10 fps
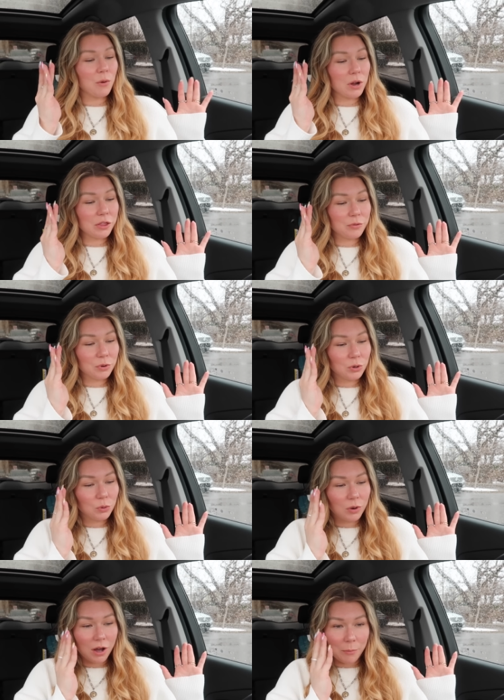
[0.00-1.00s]
I went
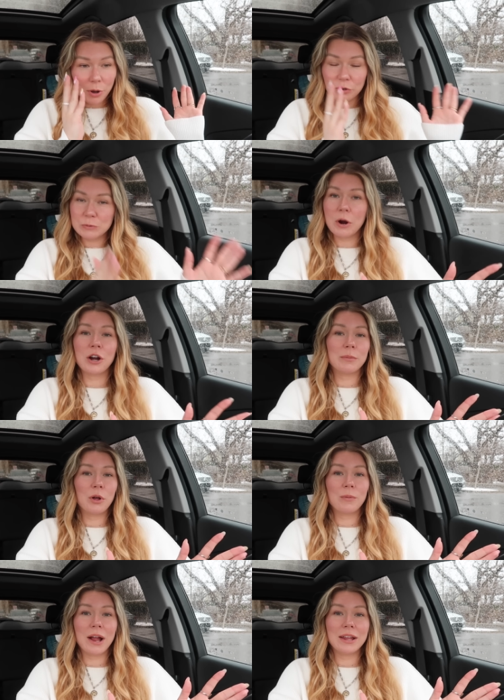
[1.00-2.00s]
through a postpartum
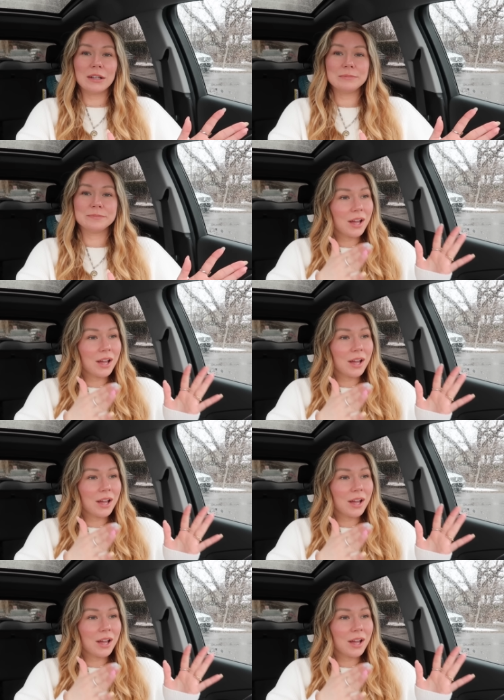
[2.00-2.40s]
already.